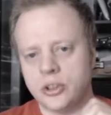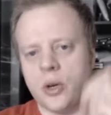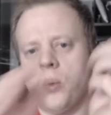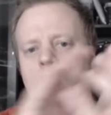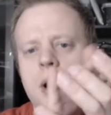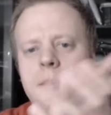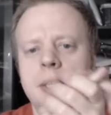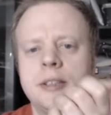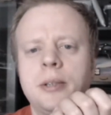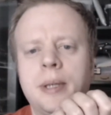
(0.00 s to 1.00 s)
So why am
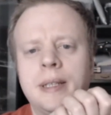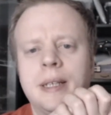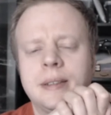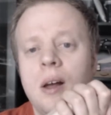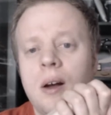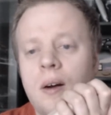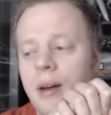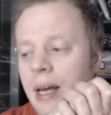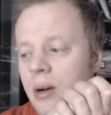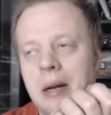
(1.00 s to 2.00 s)
I doing this?
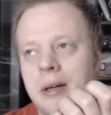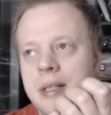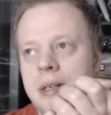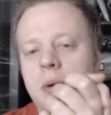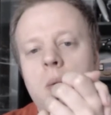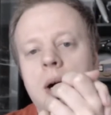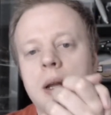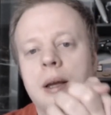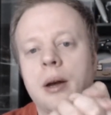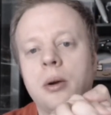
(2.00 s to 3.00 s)
I had an idea a while
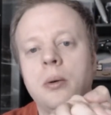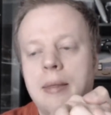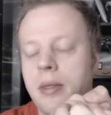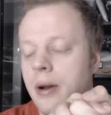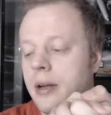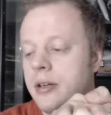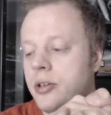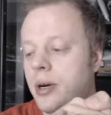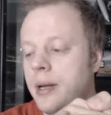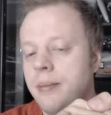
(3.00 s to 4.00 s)
ago that I'd
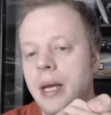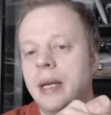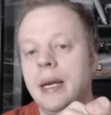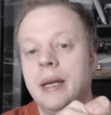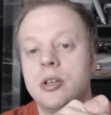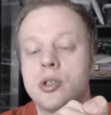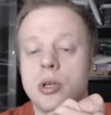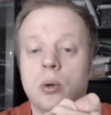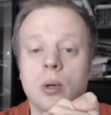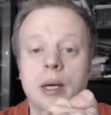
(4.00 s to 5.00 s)
try and make a
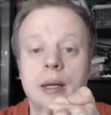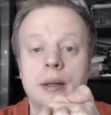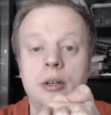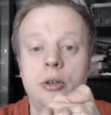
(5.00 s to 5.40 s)
controller